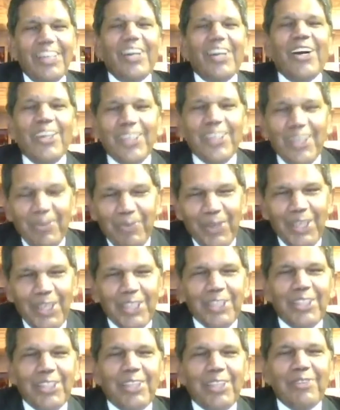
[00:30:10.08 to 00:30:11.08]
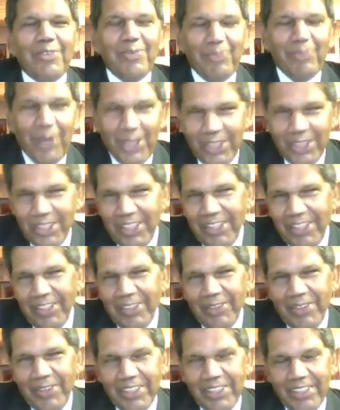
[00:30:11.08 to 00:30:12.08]
on Administrative and Budgetary
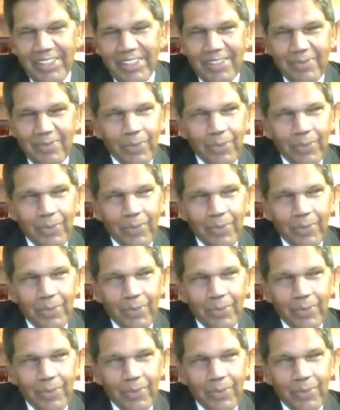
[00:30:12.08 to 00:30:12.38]
Questions.